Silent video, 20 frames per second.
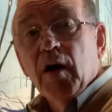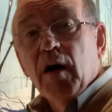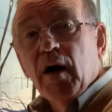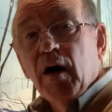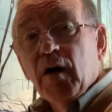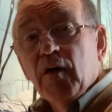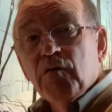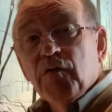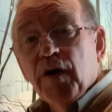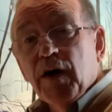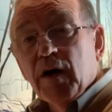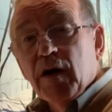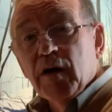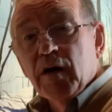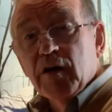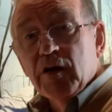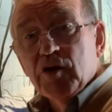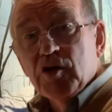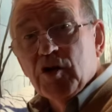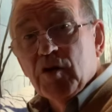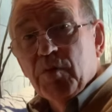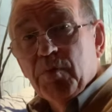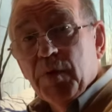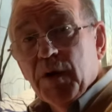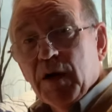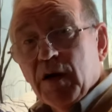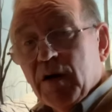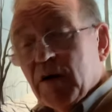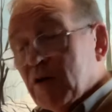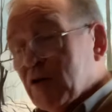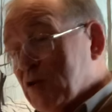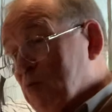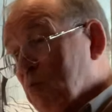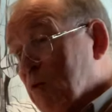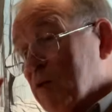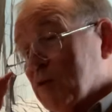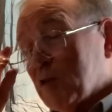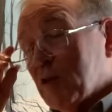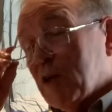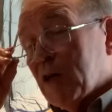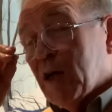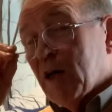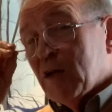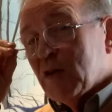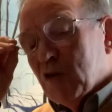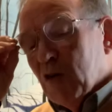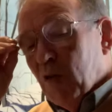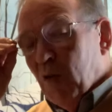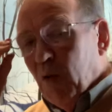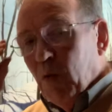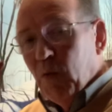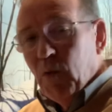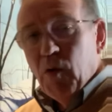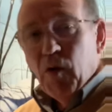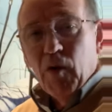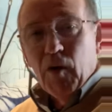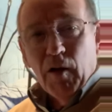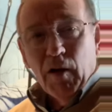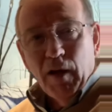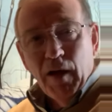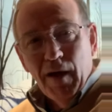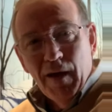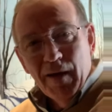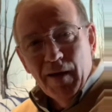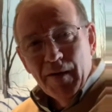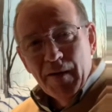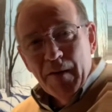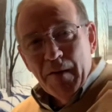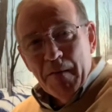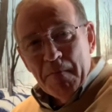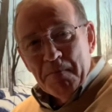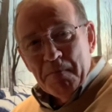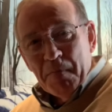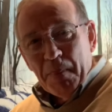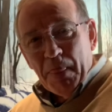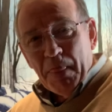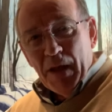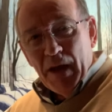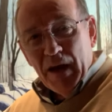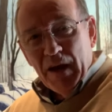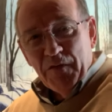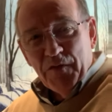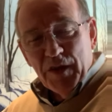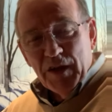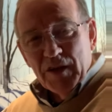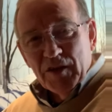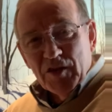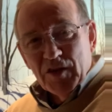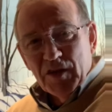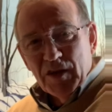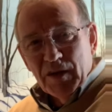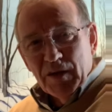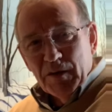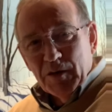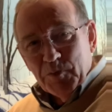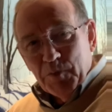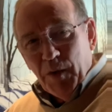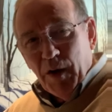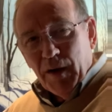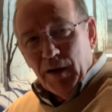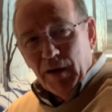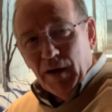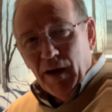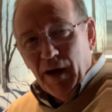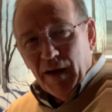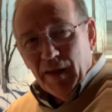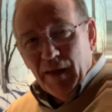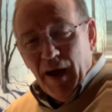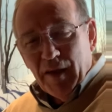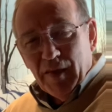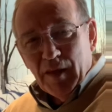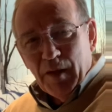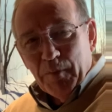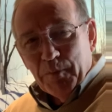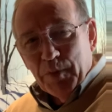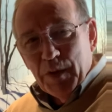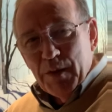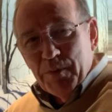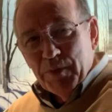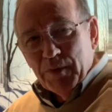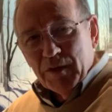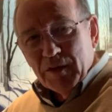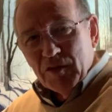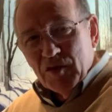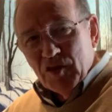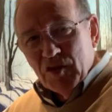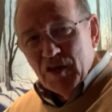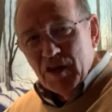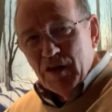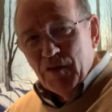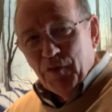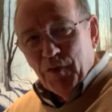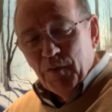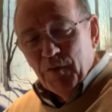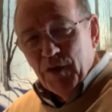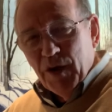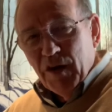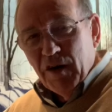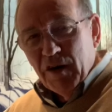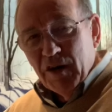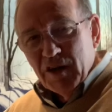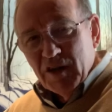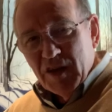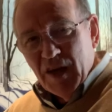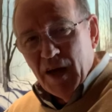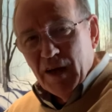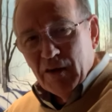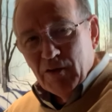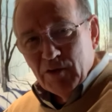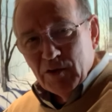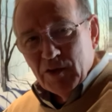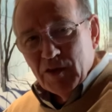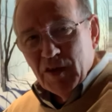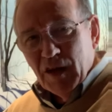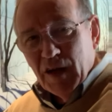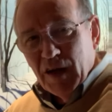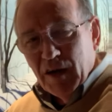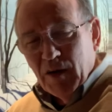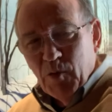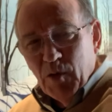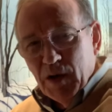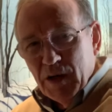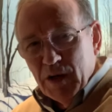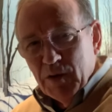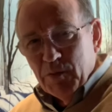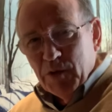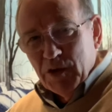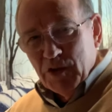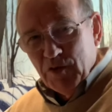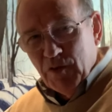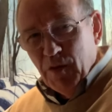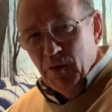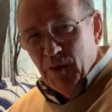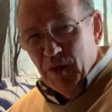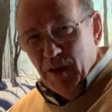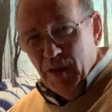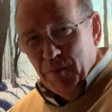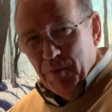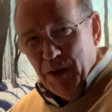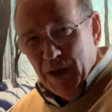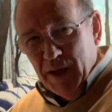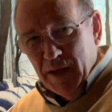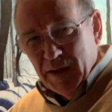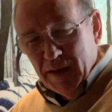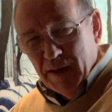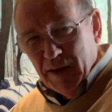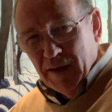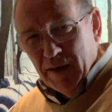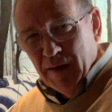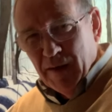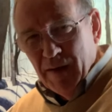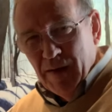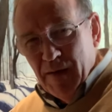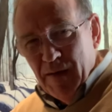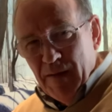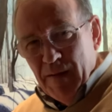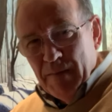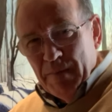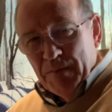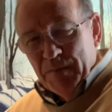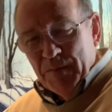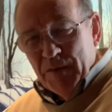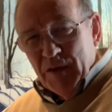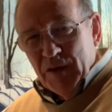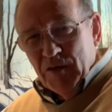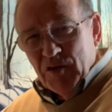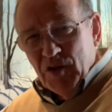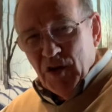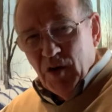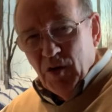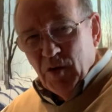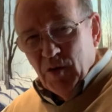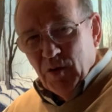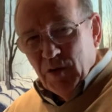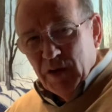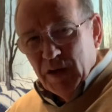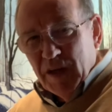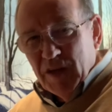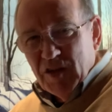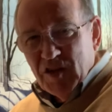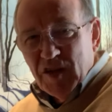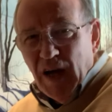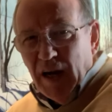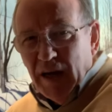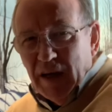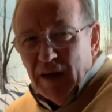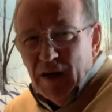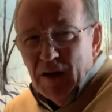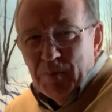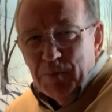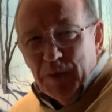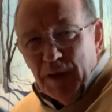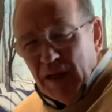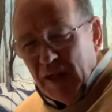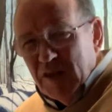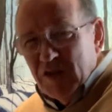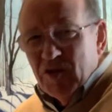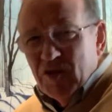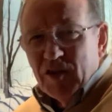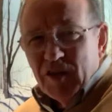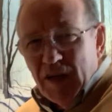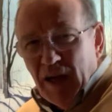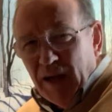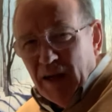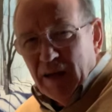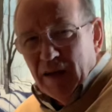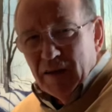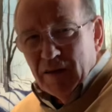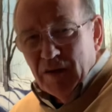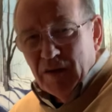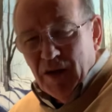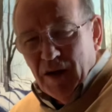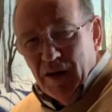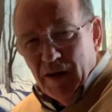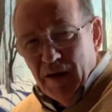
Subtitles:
unvarnished, because once it gets on the wall, if there's a spot like that that people can see from various angles, they're going to wonder what's wrong with the painting. So it's delicate, but it isn't delicate.